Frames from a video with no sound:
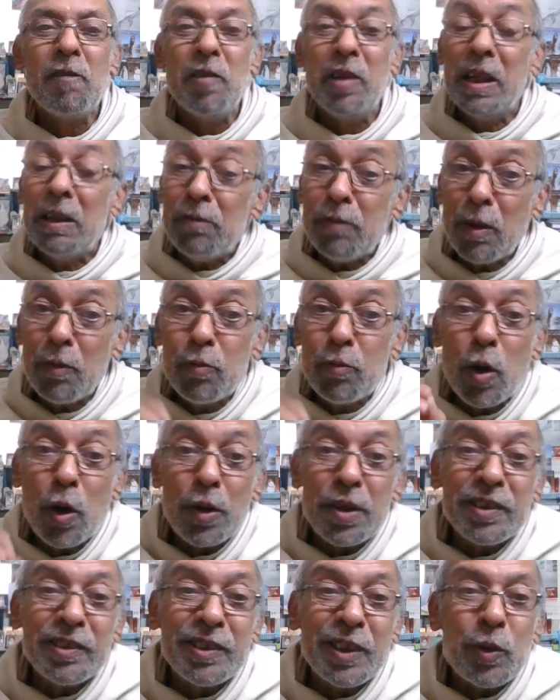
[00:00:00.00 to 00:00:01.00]
Love of
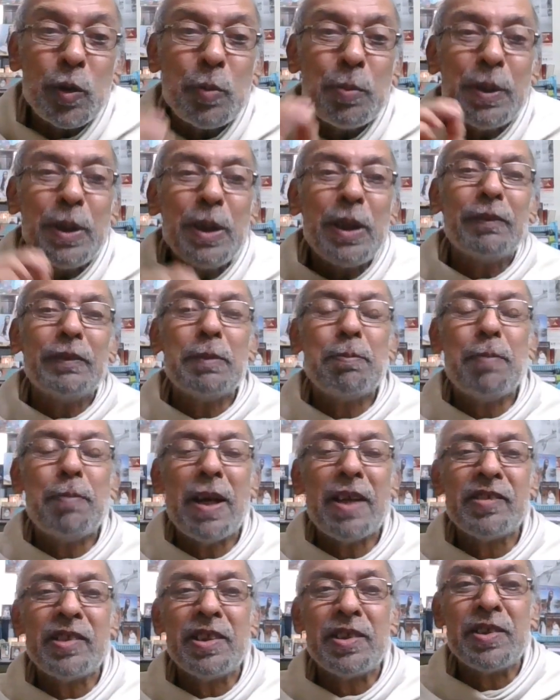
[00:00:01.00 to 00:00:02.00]
God is that opening of the
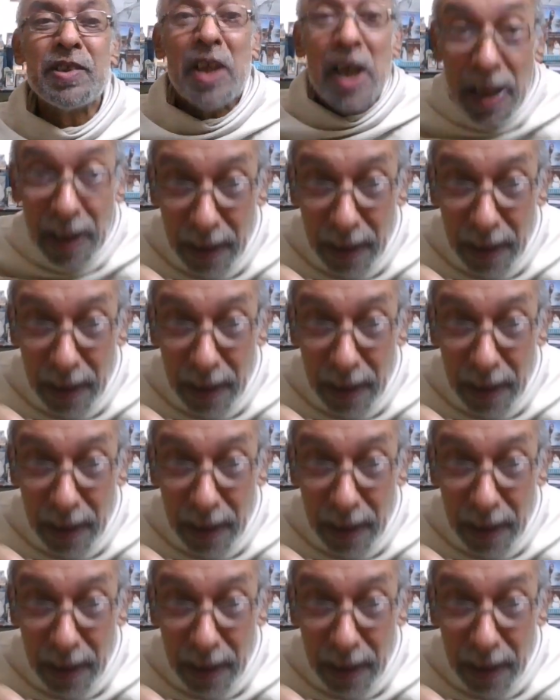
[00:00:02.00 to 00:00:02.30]
passage.